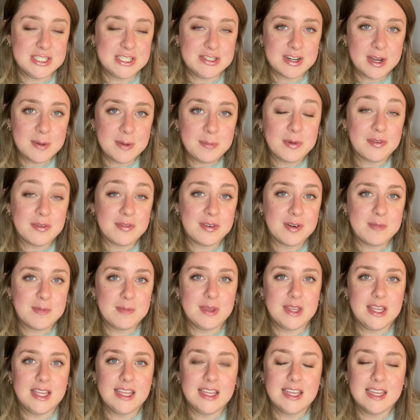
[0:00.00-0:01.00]
trip for
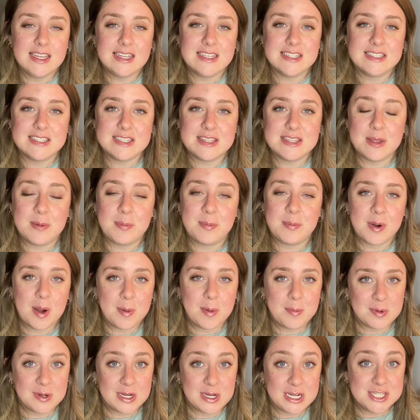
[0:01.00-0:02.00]
me is the
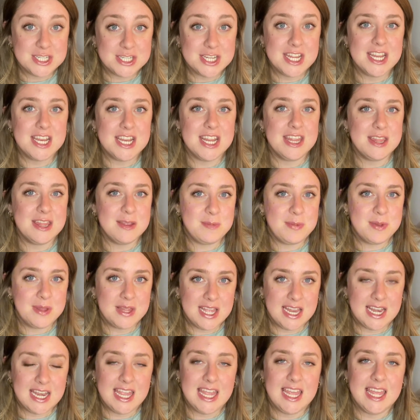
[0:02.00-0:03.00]
preparation and the
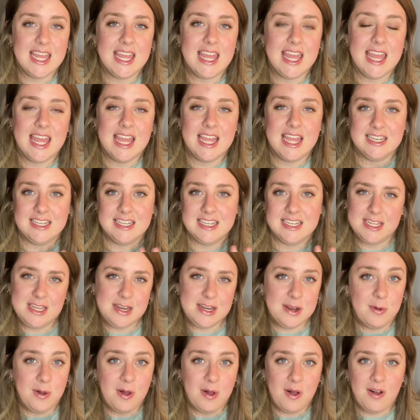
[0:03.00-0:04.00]
planning and, you
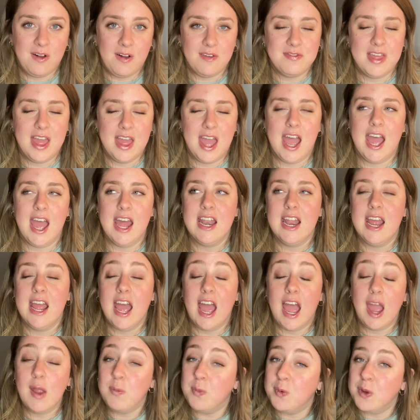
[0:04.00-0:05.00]
know, all of that.
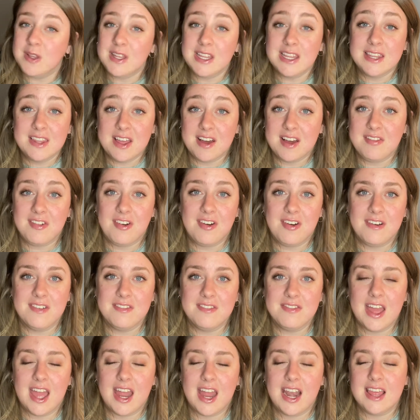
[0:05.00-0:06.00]
I really love all
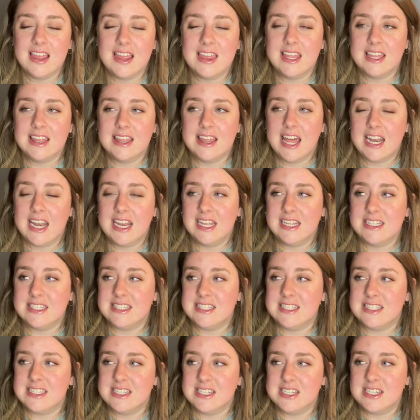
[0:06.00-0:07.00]
of that. I think that
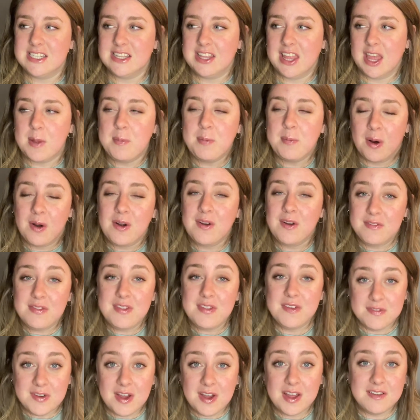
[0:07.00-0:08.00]
it's like part of
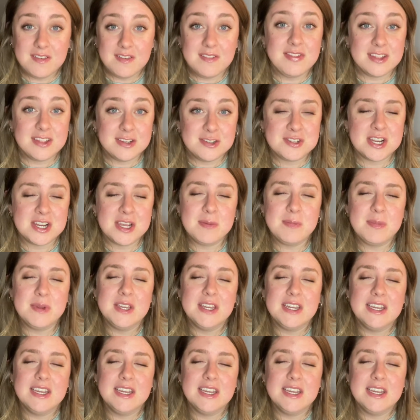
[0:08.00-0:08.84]
the fun of the trip.